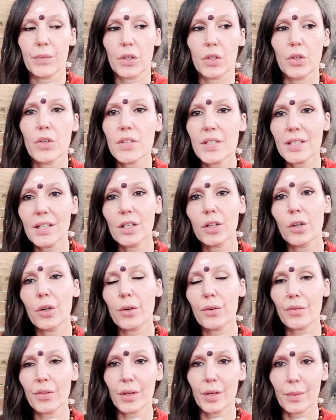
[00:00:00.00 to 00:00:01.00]
using a
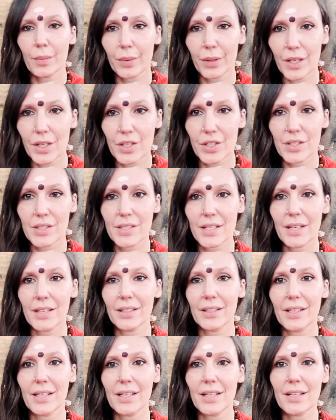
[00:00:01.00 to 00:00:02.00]
lot of the completion
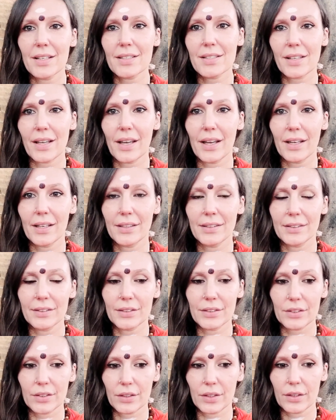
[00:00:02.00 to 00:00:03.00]
techniques
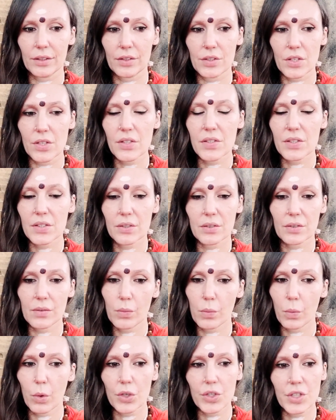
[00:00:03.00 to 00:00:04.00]
and just
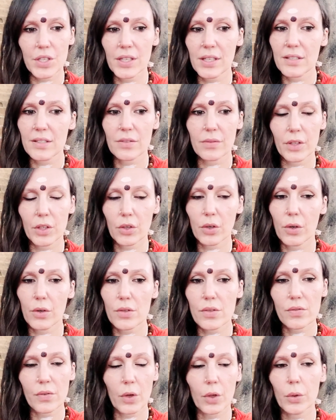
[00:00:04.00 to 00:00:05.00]
watching his
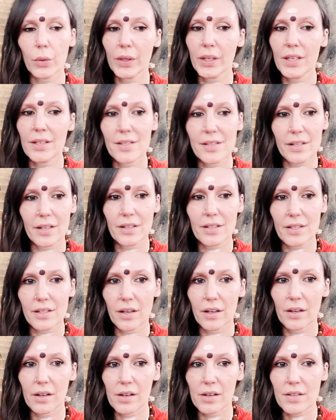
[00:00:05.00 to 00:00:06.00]
videos, following his
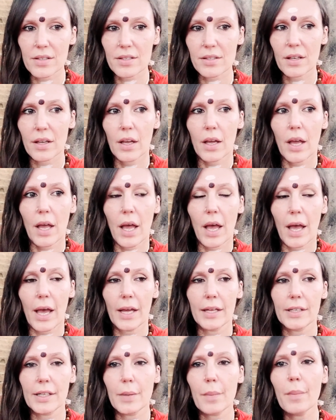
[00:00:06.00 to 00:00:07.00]
satsangs,
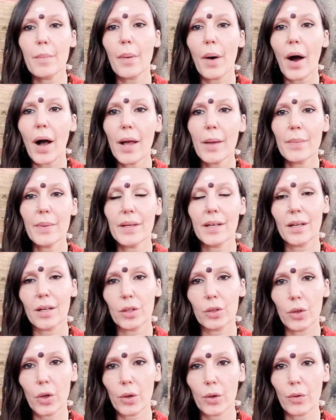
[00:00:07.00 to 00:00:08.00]
and imbibing
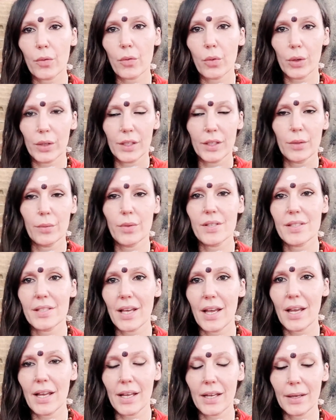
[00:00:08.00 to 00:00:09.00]
a lot of what he was
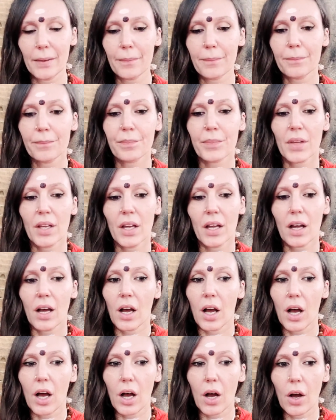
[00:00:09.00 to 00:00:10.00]
saying,
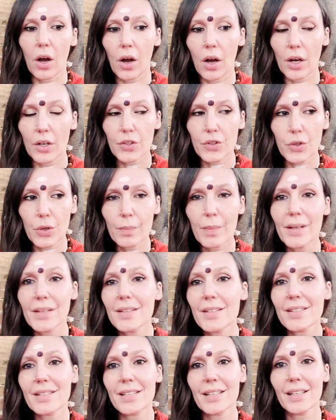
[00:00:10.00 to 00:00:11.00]

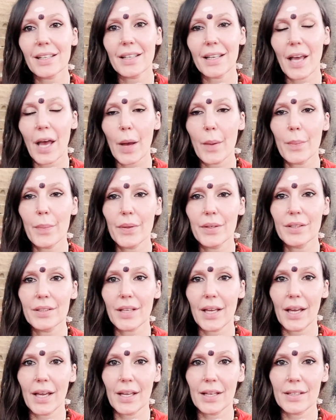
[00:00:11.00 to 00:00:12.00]
tremendous healing happened.
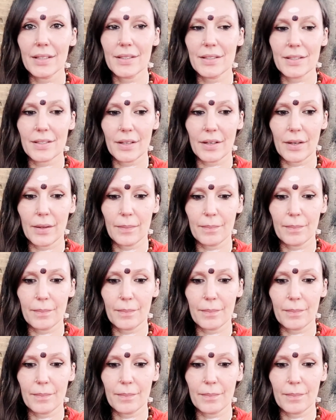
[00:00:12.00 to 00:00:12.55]
And